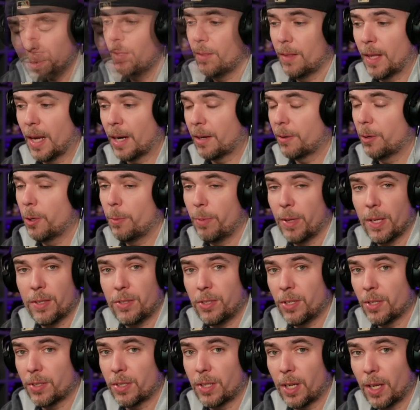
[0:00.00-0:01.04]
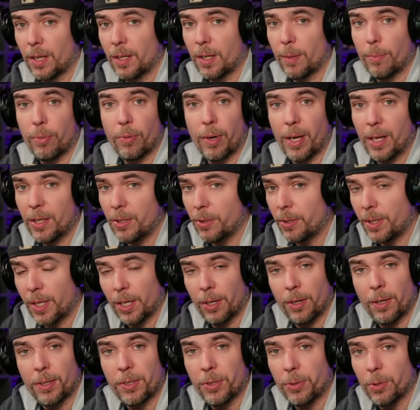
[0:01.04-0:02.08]
That group has just gotten a brand new
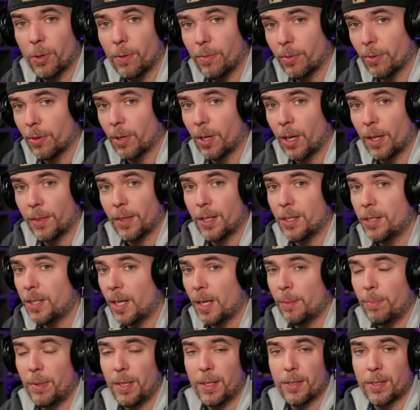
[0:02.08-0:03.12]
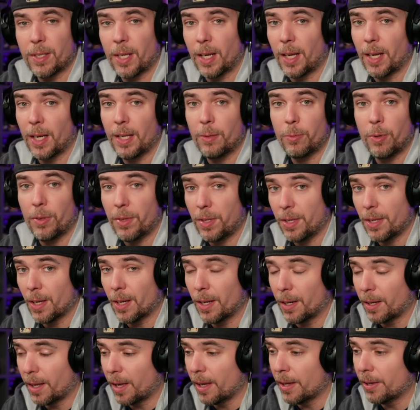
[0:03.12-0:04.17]
character over on the JP side with
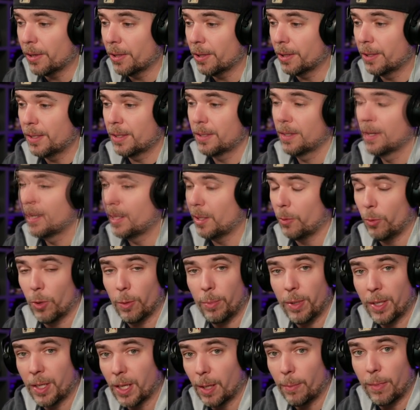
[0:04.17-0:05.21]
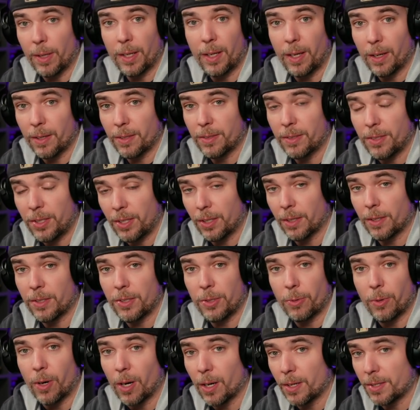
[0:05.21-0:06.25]
Young Eld. He will be coming here
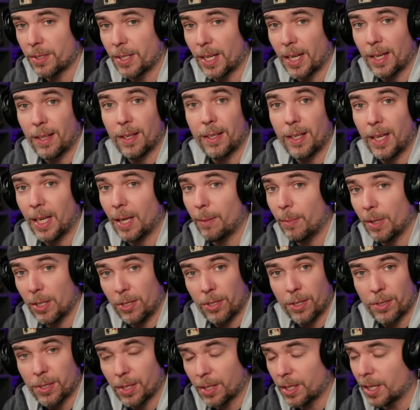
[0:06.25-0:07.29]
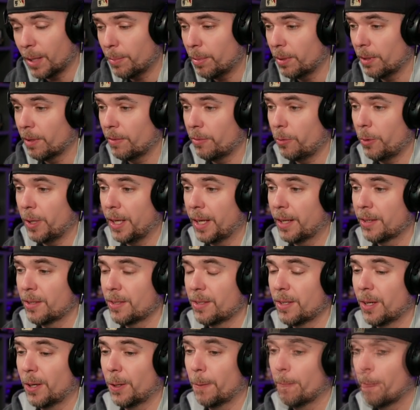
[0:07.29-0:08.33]
to our side of the game in just a couple of weeks,
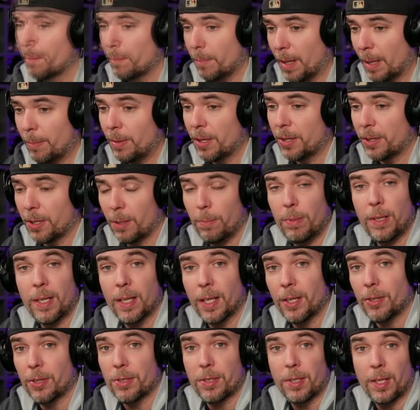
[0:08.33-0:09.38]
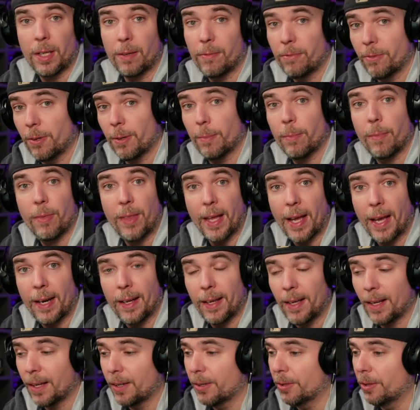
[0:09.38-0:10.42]
so maybe could be interesting from that
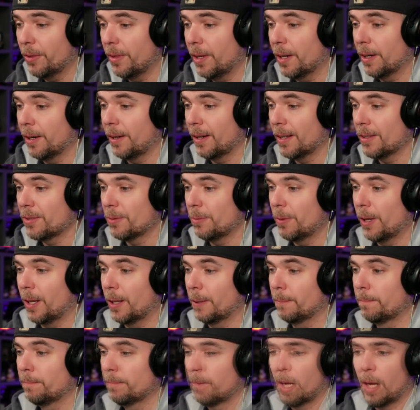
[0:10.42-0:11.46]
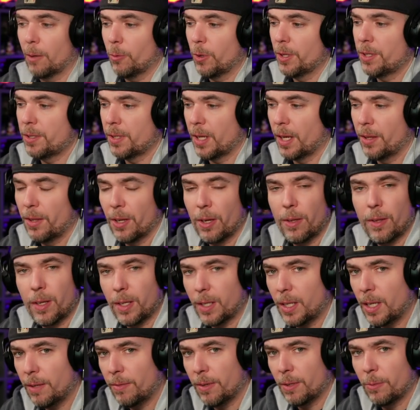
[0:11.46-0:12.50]
angle there as well. I would say though that
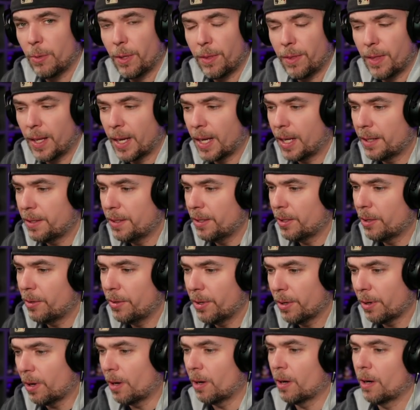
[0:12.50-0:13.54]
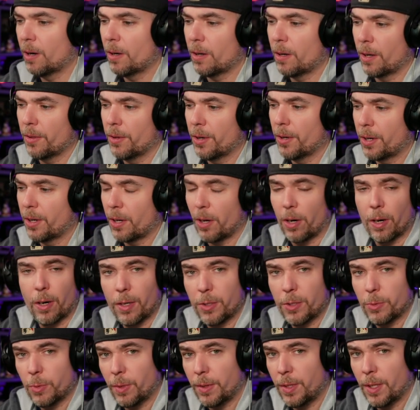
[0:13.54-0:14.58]
even with that, there are other
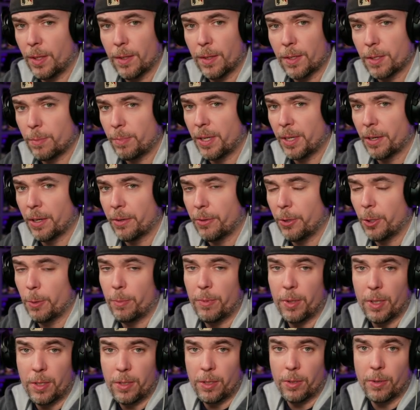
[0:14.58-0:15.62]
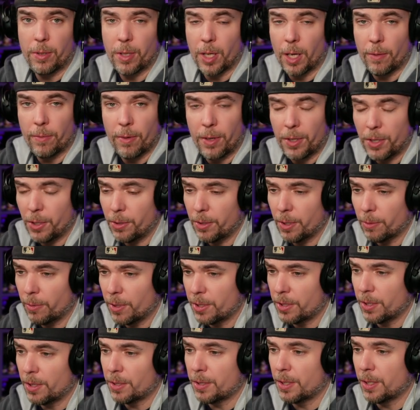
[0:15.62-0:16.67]
cards within the spear group that do cover unit
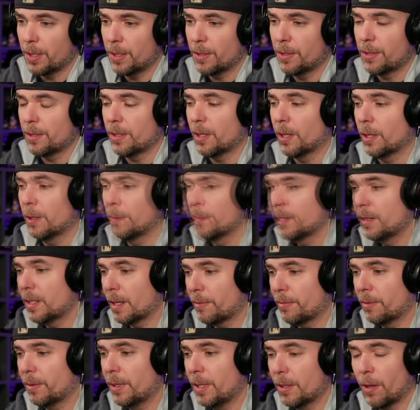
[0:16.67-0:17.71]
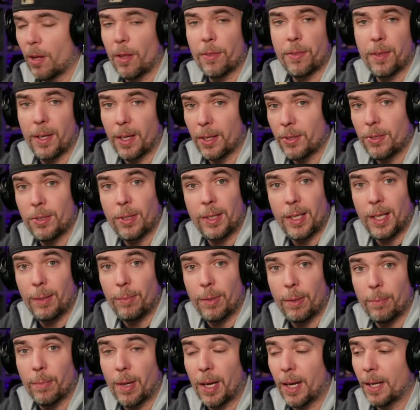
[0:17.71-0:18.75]
resistance, so definitely all things to keep
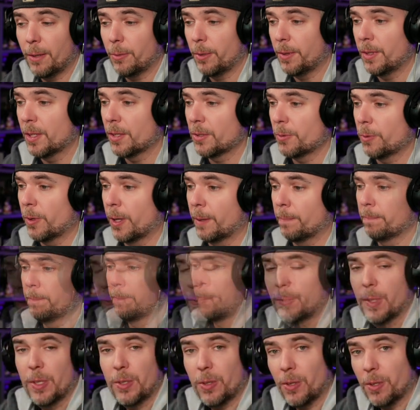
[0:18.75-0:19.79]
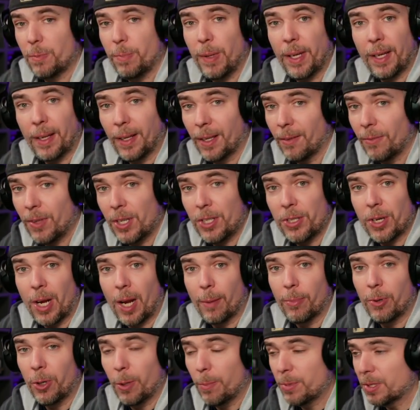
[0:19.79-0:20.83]
in mind with this one. So speaking of the job
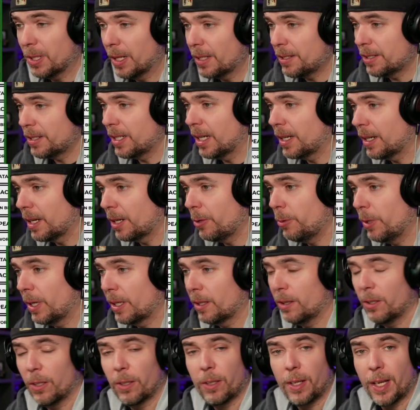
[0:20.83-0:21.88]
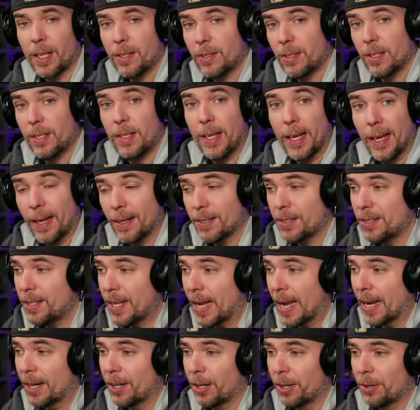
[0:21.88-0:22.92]
groups, let's take a quick look at Zidane's
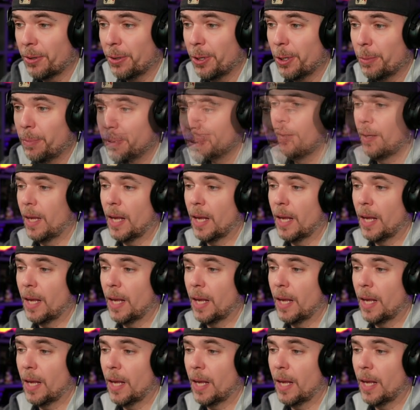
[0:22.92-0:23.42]
dagger group.